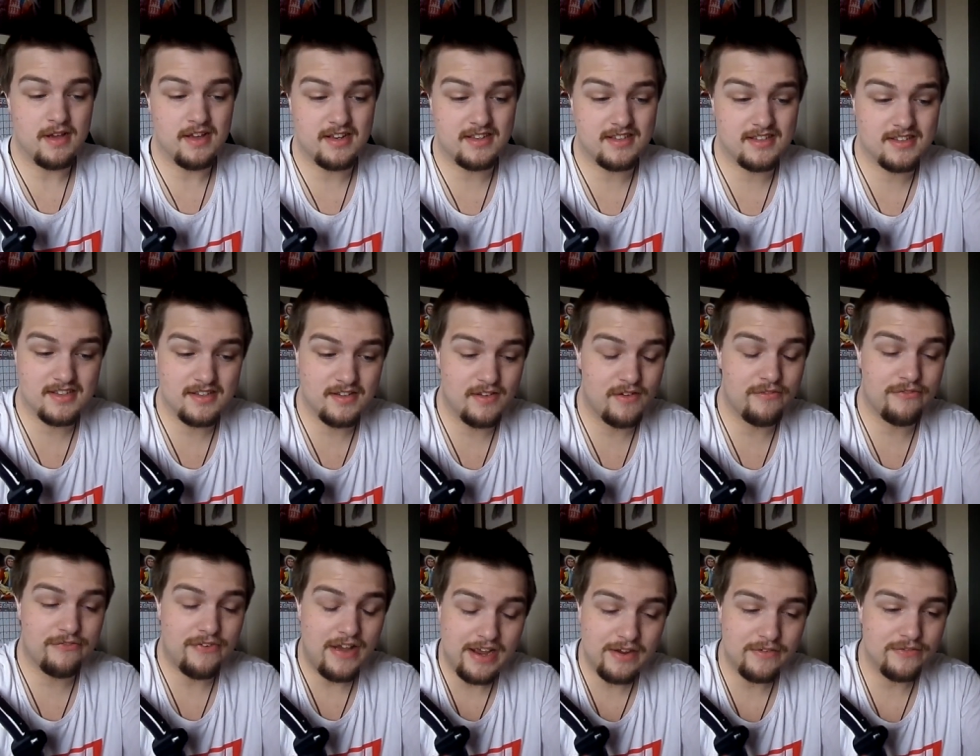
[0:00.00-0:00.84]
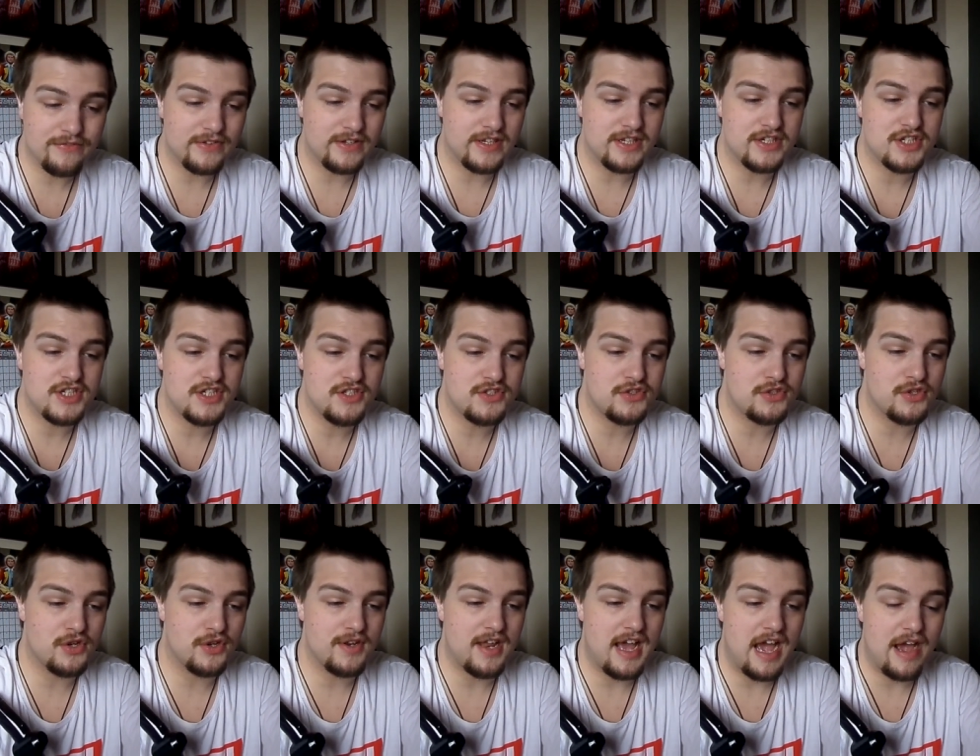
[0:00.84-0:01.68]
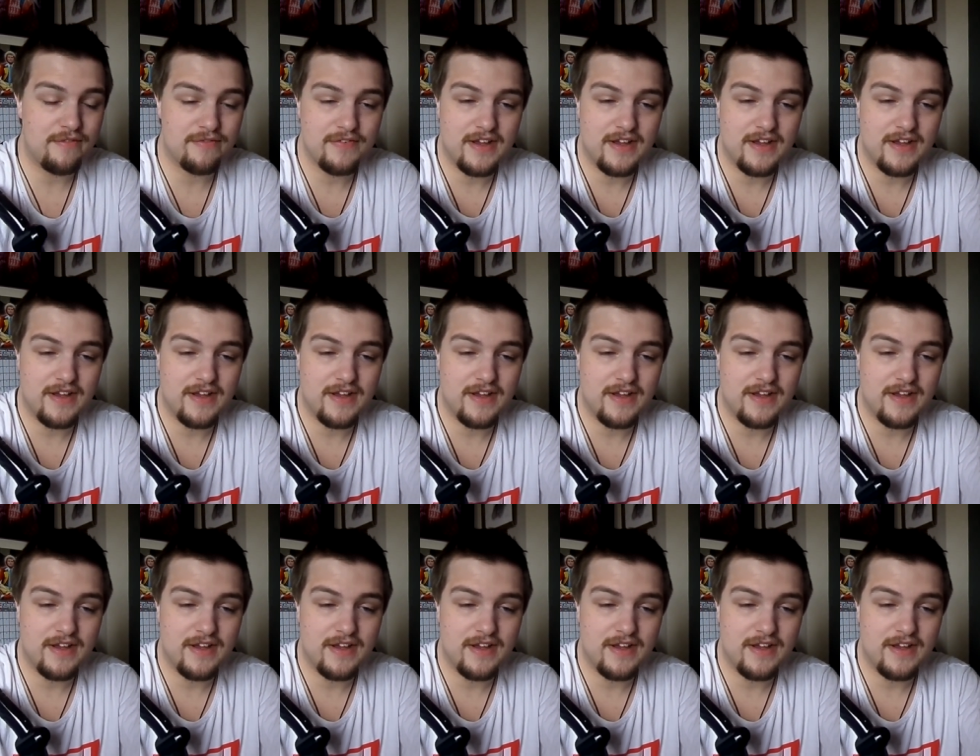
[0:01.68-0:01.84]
And thankfully she's done that.